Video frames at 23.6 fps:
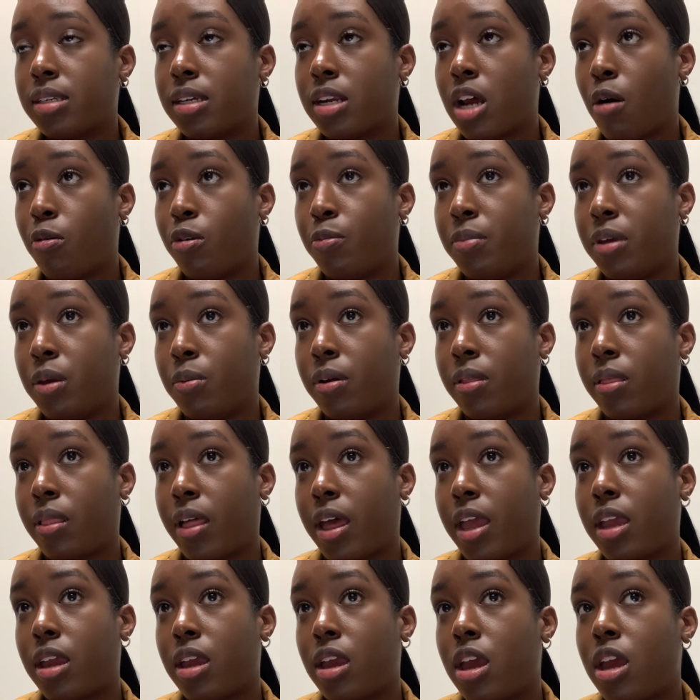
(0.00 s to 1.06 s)
It helped me with
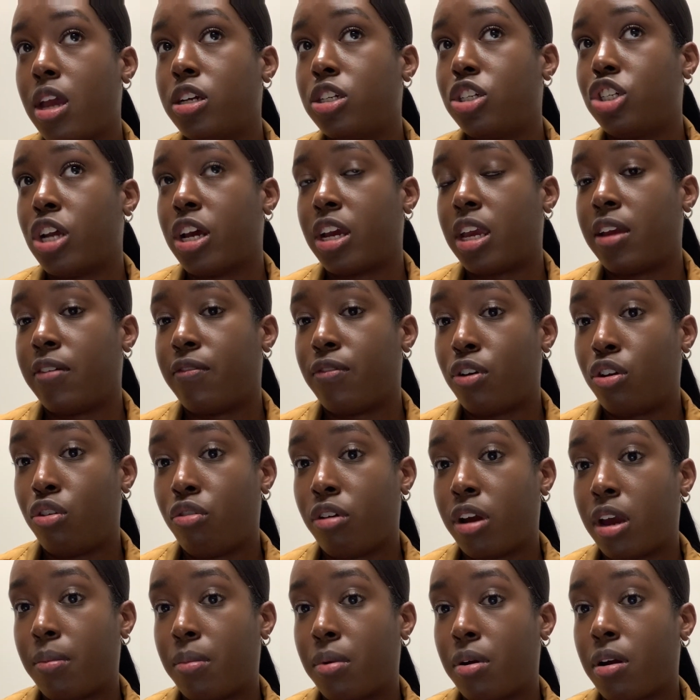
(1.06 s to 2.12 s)
like checking for
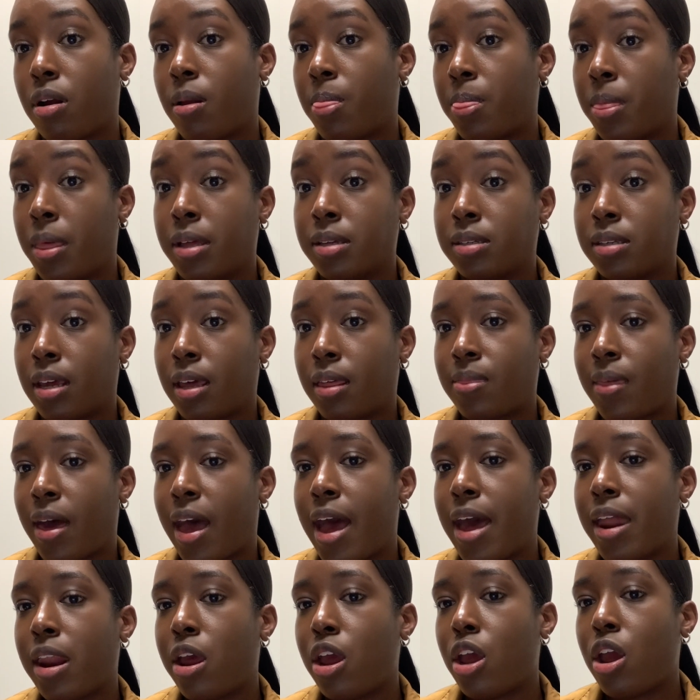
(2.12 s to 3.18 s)
grammar and things like that.